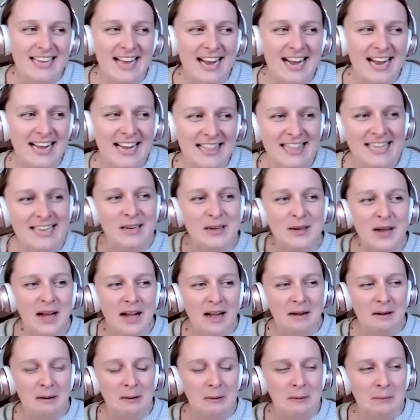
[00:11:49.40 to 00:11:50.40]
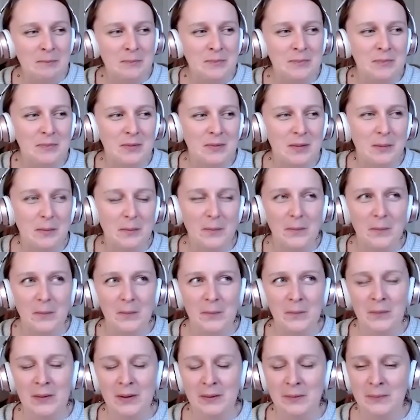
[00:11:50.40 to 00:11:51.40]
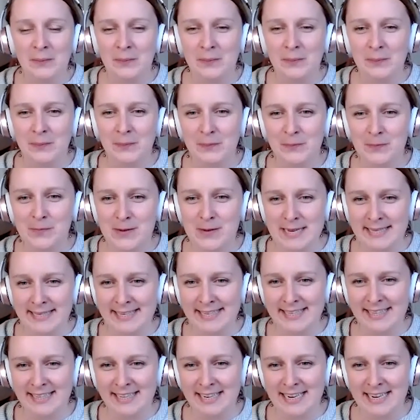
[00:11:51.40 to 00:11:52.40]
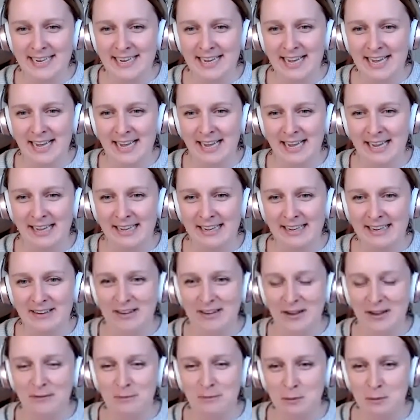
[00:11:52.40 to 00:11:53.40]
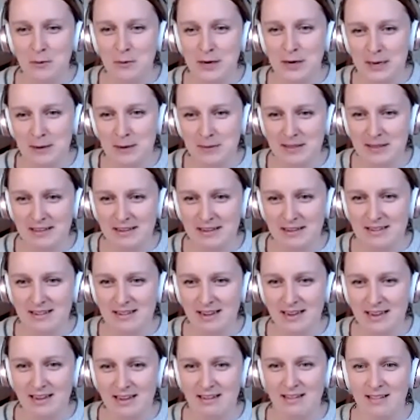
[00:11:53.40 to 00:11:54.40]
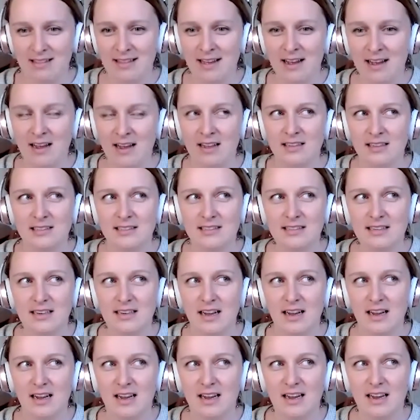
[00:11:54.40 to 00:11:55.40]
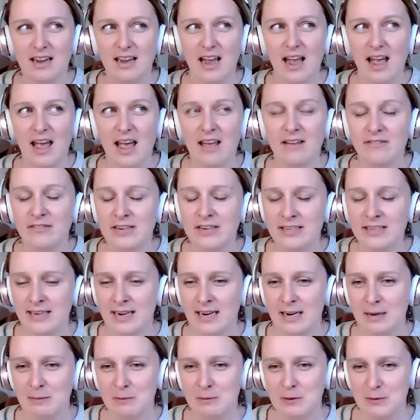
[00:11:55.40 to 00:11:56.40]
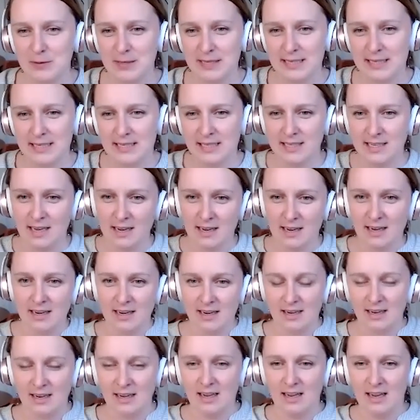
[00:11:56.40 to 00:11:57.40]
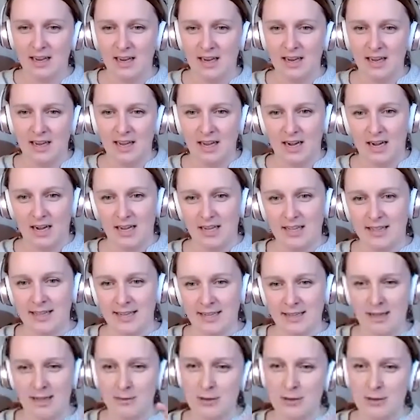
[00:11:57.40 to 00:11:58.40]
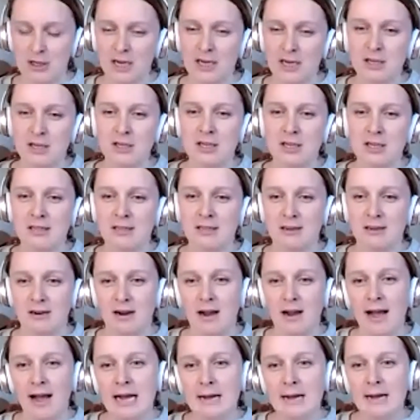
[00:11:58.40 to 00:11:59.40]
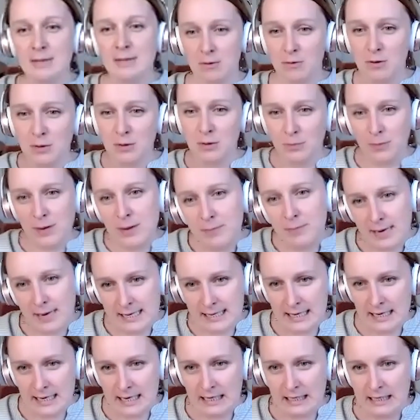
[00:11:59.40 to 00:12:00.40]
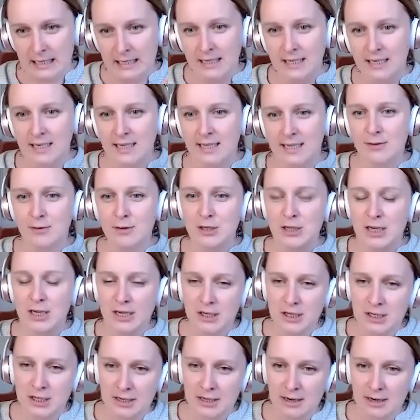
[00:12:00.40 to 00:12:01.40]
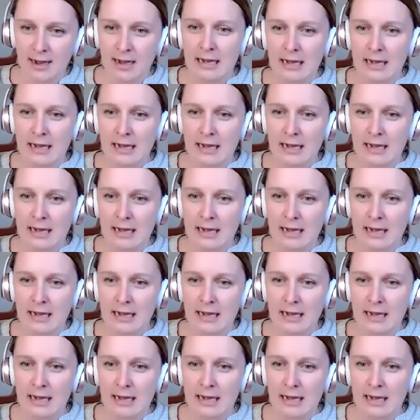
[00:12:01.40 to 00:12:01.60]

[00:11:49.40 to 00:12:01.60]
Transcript: Yeah, I think we recently have been working with a client that every time we would see, like, they were changing their app, they were rebranding, and they would change their